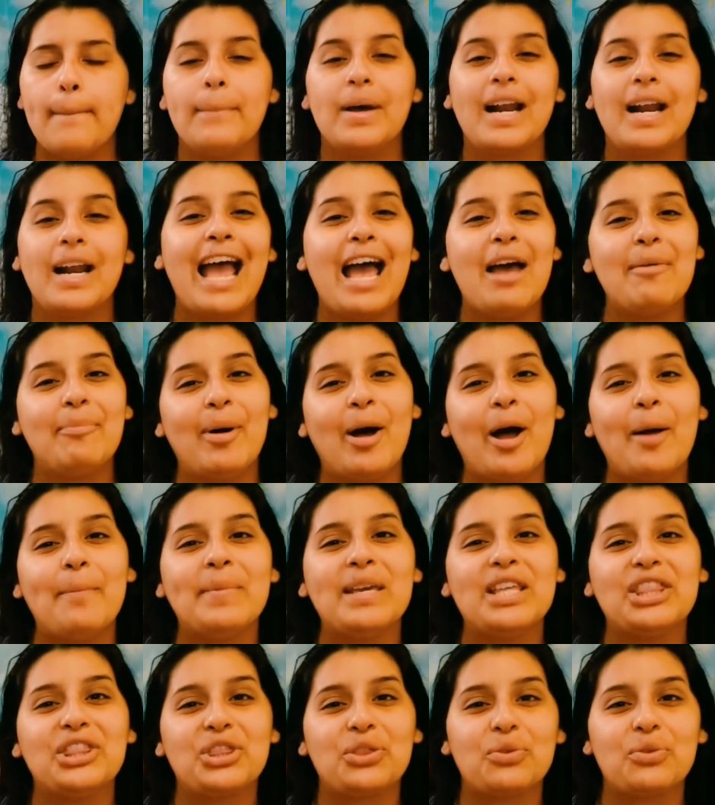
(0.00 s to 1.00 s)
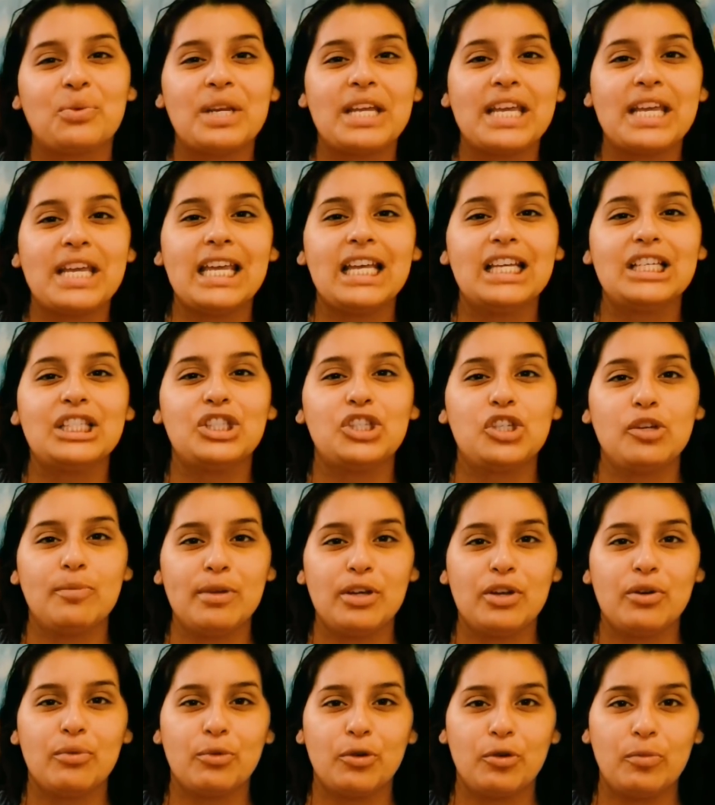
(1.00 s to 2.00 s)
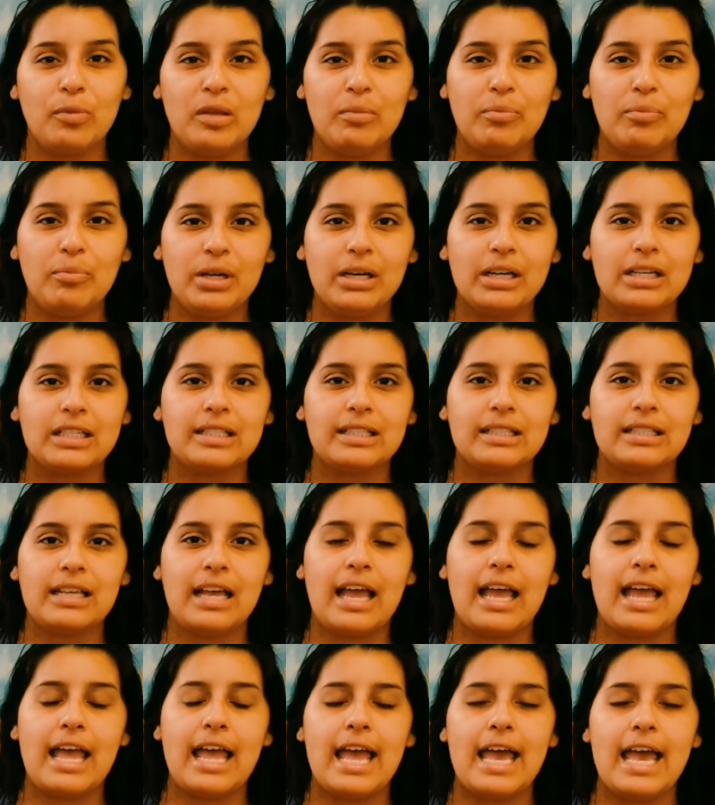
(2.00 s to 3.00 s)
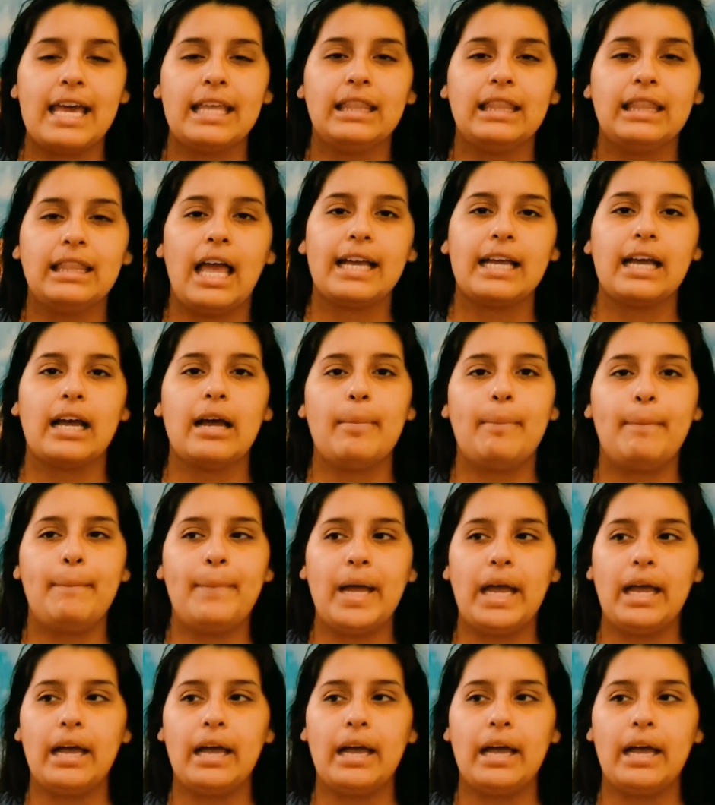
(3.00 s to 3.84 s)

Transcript: but I had bought me 3 Zumigurumi books and like a